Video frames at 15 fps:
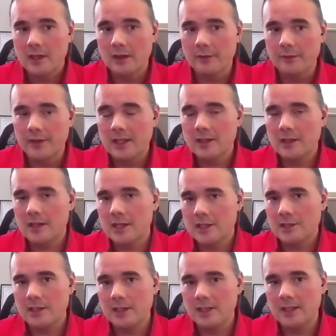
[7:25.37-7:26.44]
of
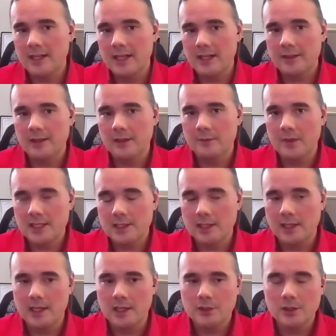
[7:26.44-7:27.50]
in-custody death
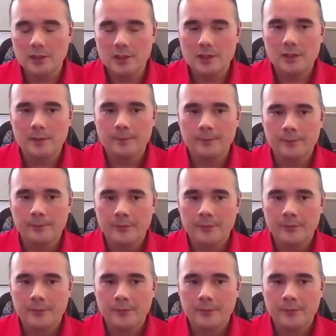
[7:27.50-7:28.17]
investigations.